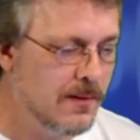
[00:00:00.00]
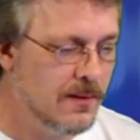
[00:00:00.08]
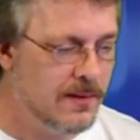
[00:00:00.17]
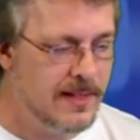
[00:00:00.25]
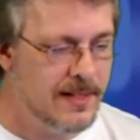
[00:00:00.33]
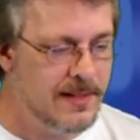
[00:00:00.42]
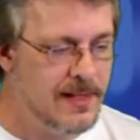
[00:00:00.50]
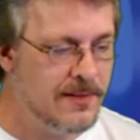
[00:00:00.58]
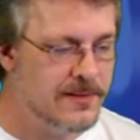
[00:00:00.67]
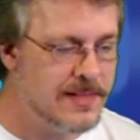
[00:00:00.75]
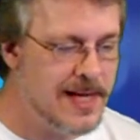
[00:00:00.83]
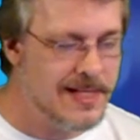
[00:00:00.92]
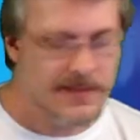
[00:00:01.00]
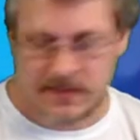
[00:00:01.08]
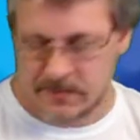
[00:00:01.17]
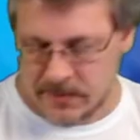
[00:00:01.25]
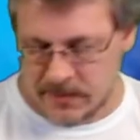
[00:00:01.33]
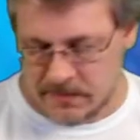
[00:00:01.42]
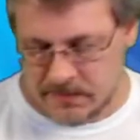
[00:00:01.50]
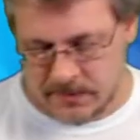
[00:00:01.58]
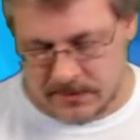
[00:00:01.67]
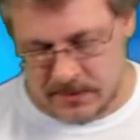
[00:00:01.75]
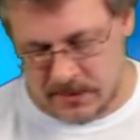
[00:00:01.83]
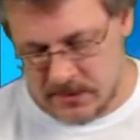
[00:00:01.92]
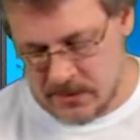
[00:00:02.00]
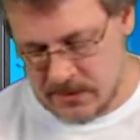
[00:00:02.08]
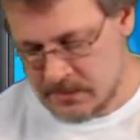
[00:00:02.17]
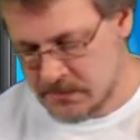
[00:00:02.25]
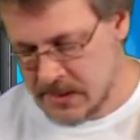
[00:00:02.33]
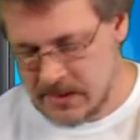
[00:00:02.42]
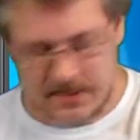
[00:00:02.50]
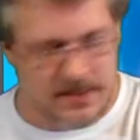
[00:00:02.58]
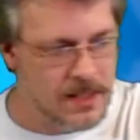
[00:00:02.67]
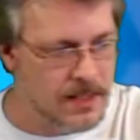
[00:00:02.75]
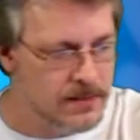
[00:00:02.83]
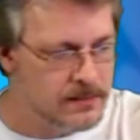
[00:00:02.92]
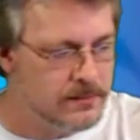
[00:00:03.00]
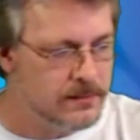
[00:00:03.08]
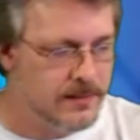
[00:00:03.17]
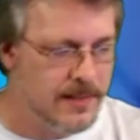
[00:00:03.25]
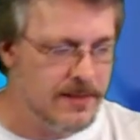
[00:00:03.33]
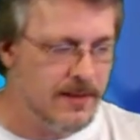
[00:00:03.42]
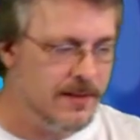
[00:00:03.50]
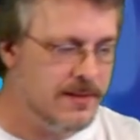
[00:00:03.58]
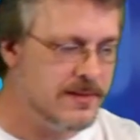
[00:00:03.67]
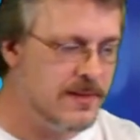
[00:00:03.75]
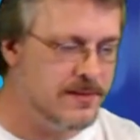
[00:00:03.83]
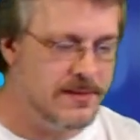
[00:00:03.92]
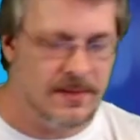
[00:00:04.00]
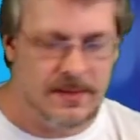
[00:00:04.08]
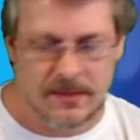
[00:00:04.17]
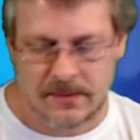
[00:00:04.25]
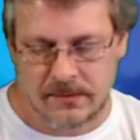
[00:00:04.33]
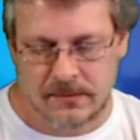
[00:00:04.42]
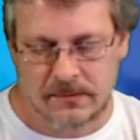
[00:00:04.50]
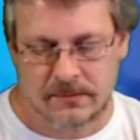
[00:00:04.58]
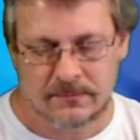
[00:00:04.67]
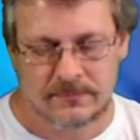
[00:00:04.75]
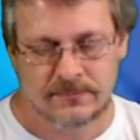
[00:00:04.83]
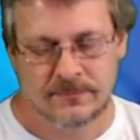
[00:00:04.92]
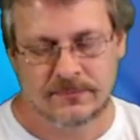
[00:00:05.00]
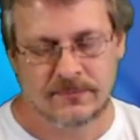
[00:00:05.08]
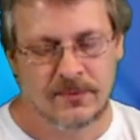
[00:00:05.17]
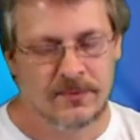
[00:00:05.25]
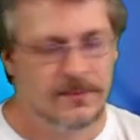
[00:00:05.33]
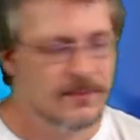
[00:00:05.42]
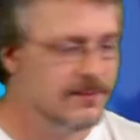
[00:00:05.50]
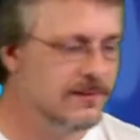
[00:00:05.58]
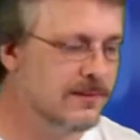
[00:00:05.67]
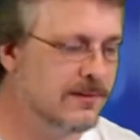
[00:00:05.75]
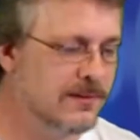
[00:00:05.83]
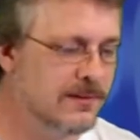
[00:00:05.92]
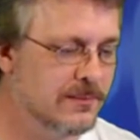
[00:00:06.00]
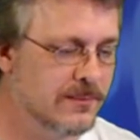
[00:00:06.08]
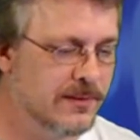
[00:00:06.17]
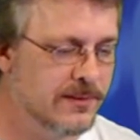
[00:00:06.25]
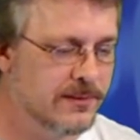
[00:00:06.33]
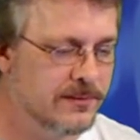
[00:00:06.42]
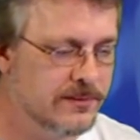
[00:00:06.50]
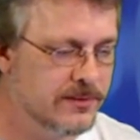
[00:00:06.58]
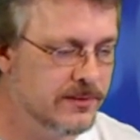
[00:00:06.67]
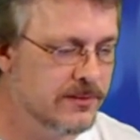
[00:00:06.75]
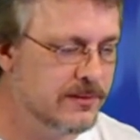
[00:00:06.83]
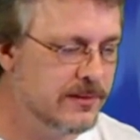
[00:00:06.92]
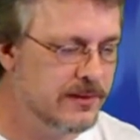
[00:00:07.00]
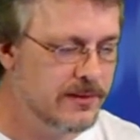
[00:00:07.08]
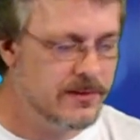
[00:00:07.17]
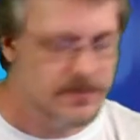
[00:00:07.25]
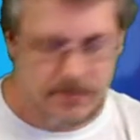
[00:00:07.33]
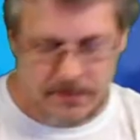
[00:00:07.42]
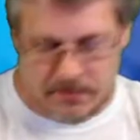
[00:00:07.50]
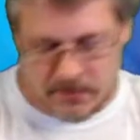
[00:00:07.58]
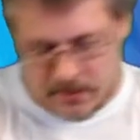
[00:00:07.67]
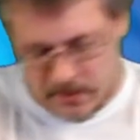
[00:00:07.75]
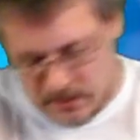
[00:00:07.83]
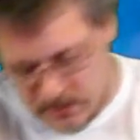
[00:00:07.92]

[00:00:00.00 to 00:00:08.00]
Okay, now it's asking me to put the USB dongle, they call this a dongle, um, into the USB port.